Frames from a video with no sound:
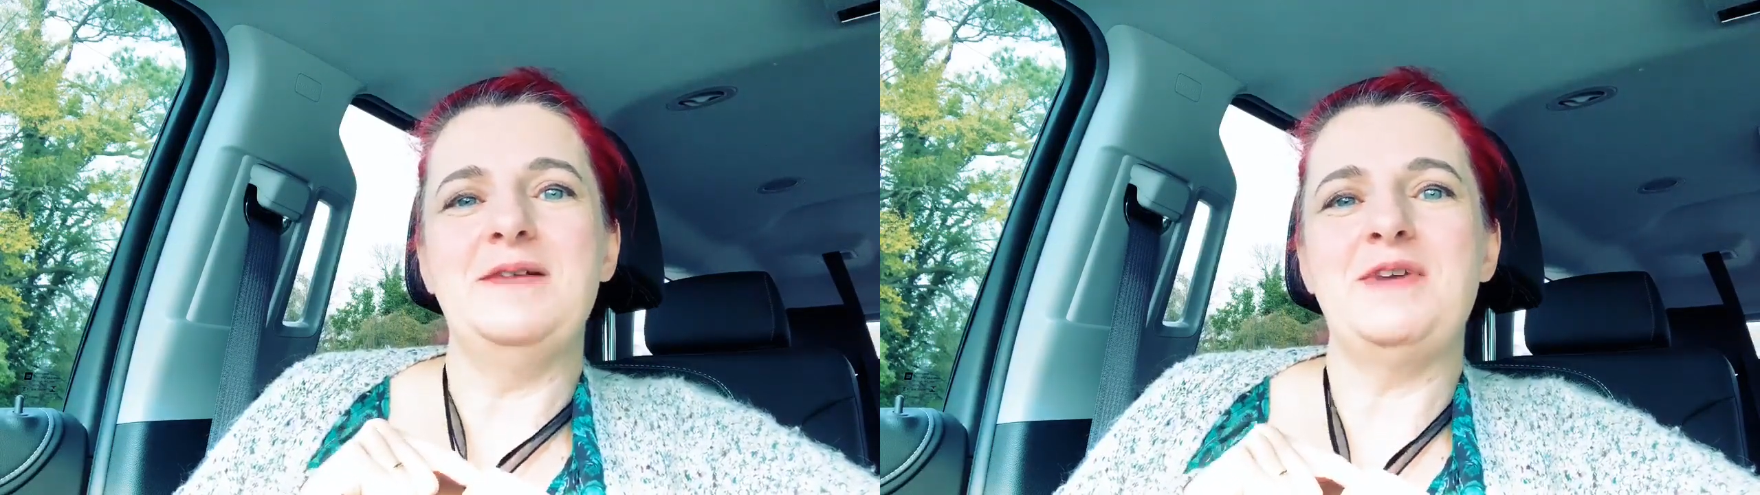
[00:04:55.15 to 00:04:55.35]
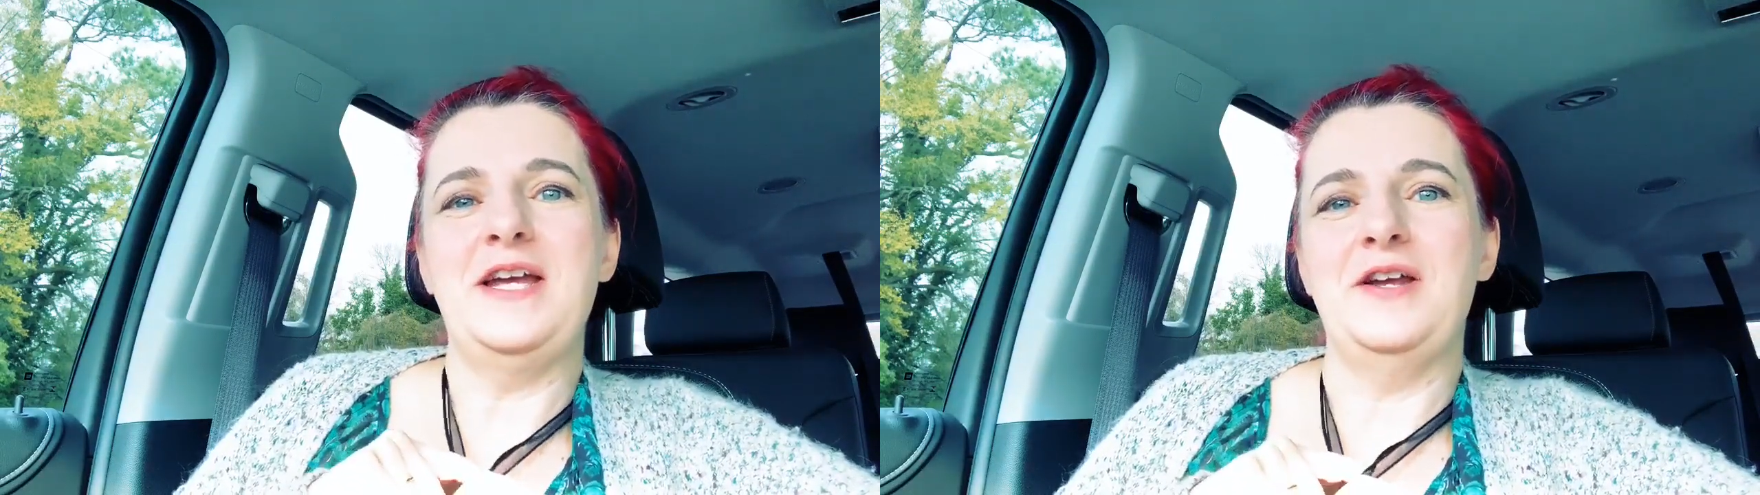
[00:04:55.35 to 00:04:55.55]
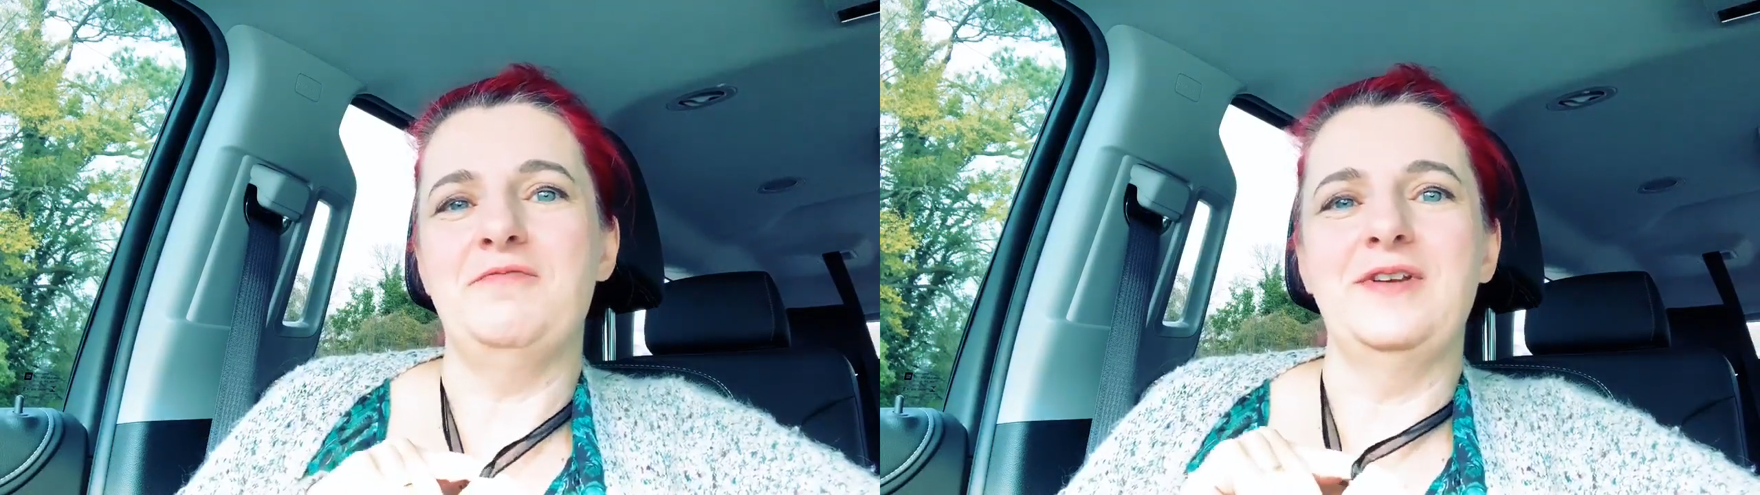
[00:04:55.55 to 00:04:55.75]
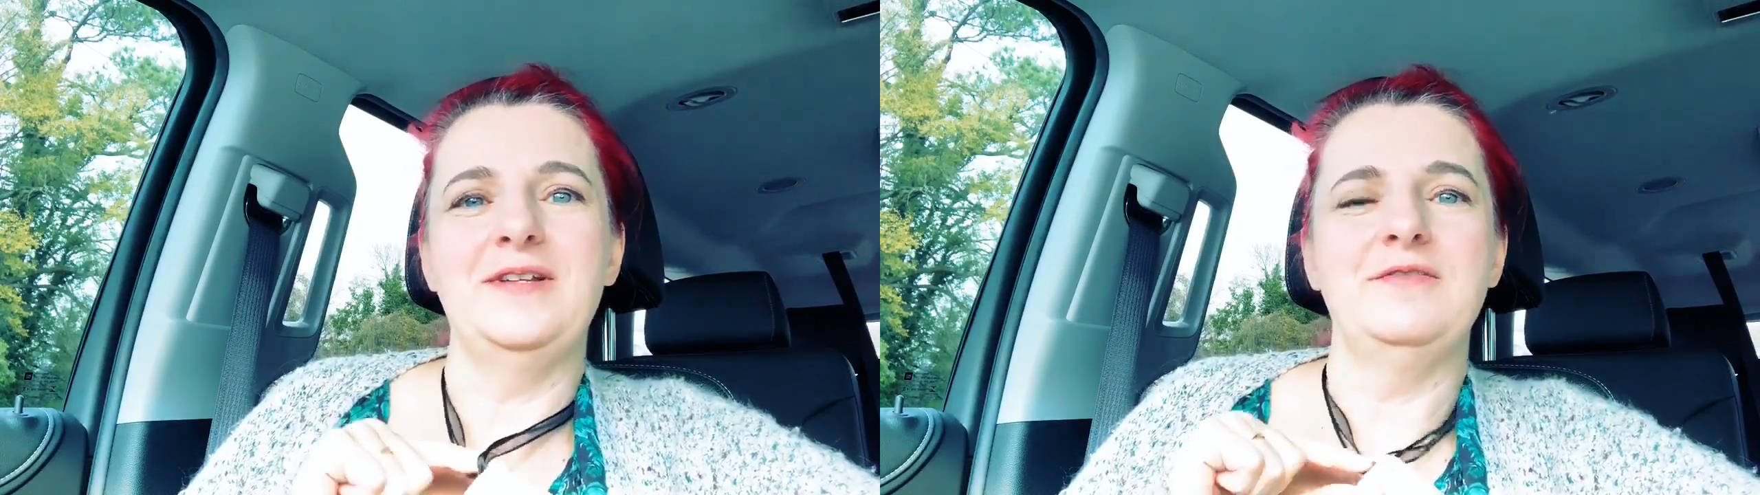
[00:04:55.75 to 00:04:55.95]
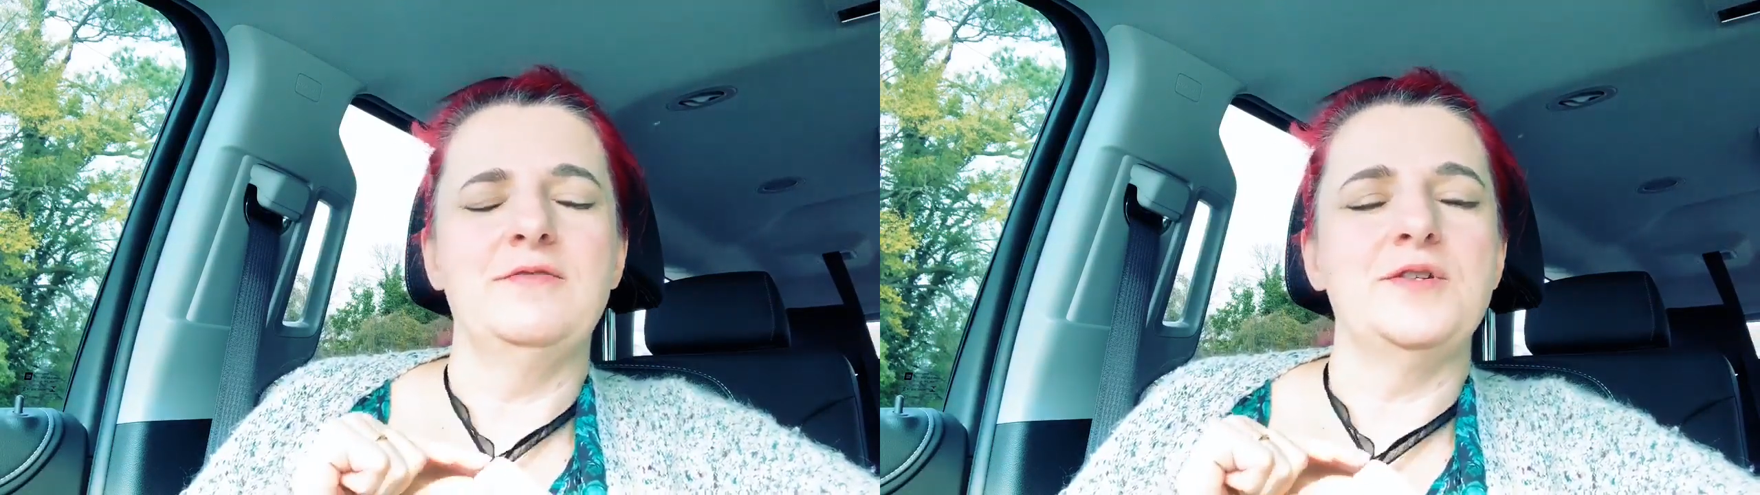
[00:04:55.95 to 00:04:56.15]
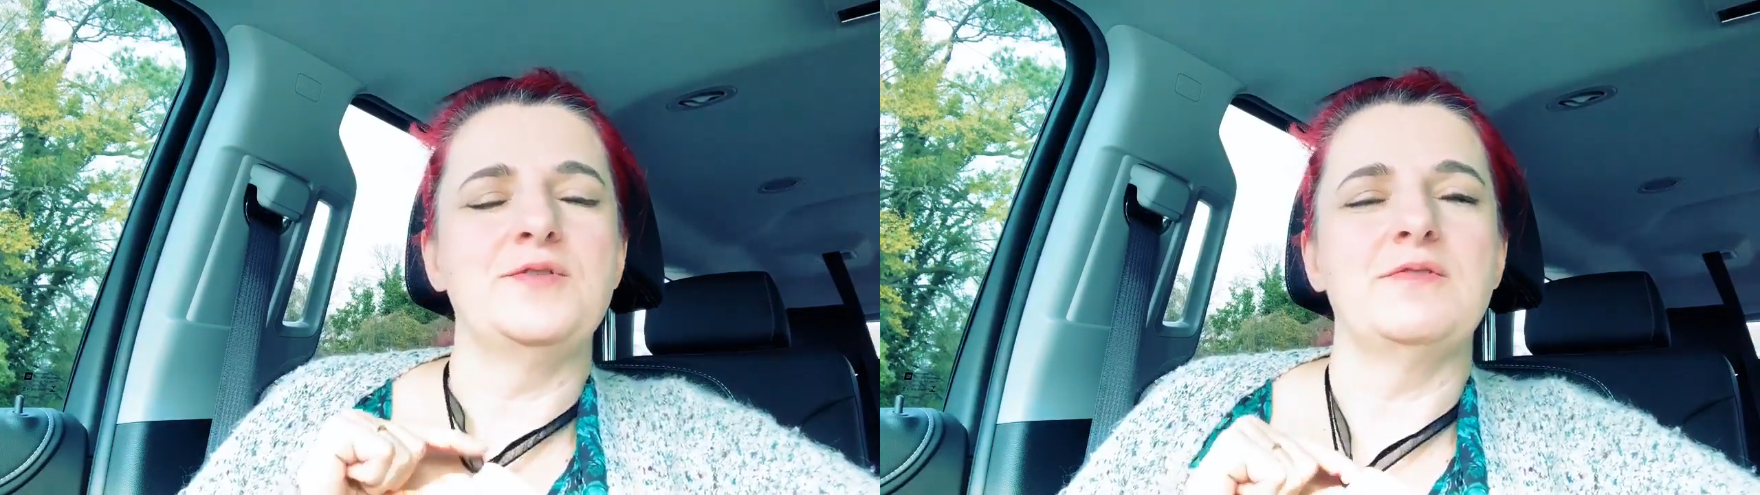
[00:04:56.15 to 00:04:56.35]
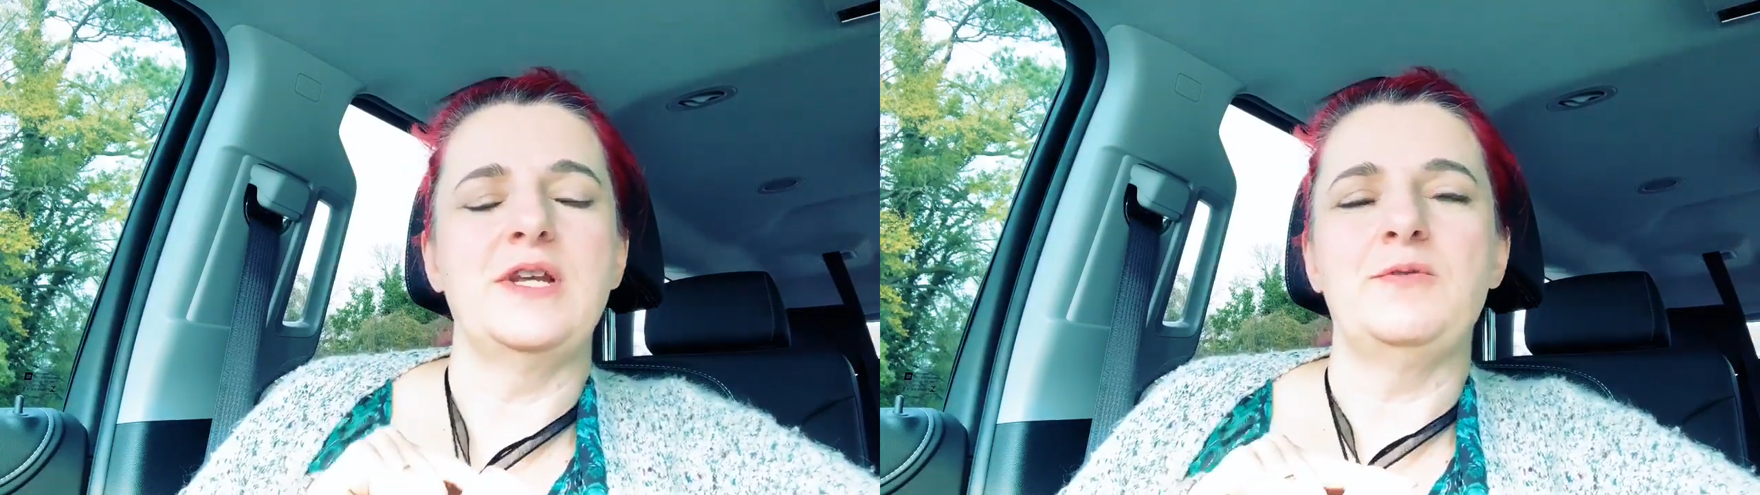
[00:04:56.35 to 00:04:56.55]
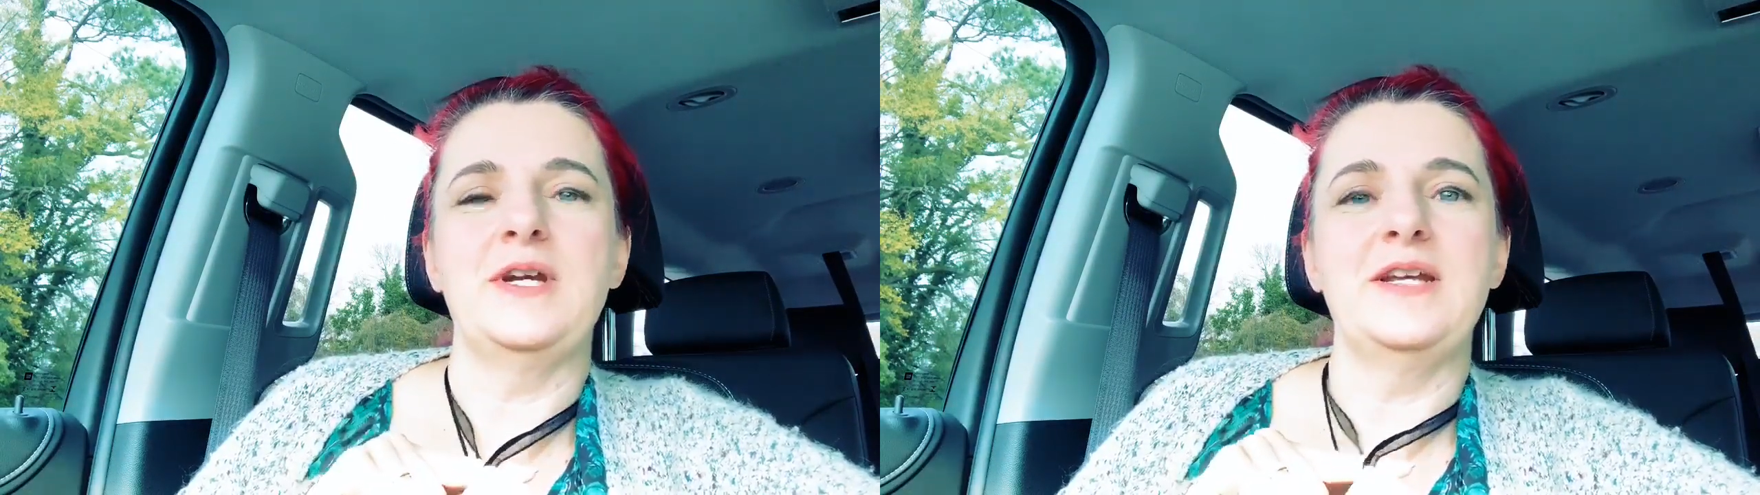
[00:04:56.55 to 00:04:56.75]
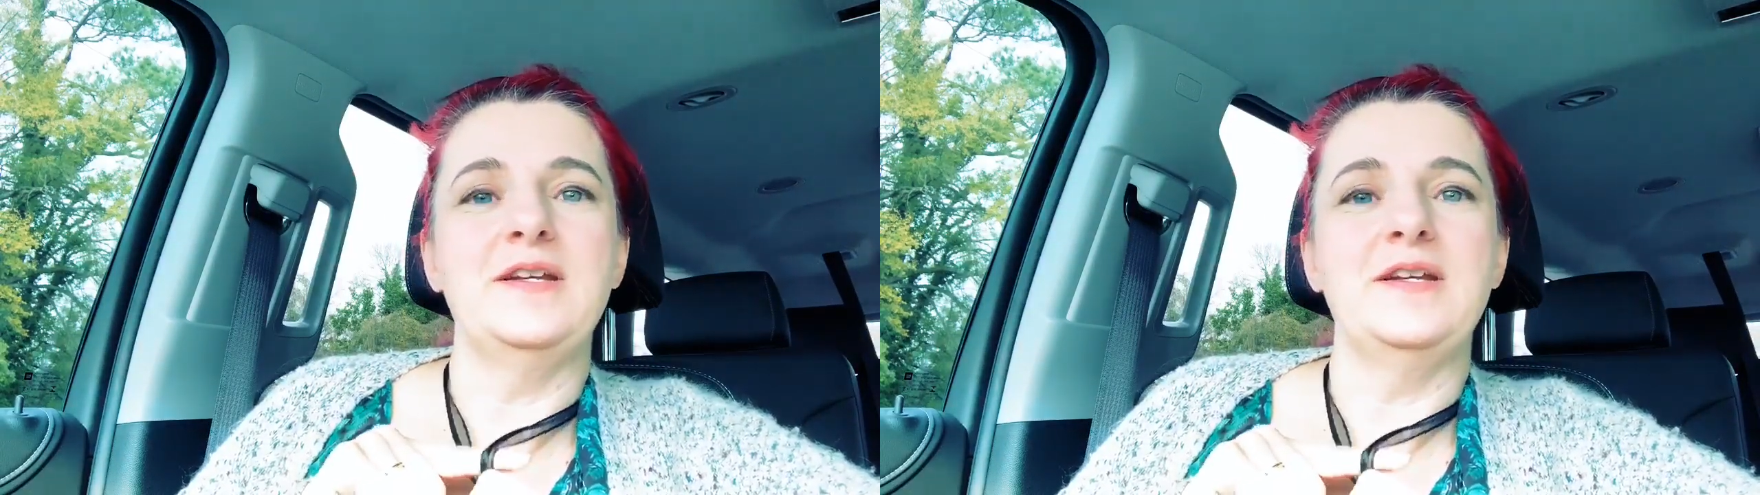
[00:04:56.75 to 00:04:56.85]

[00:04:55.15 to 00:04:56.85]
And my hair grows really quick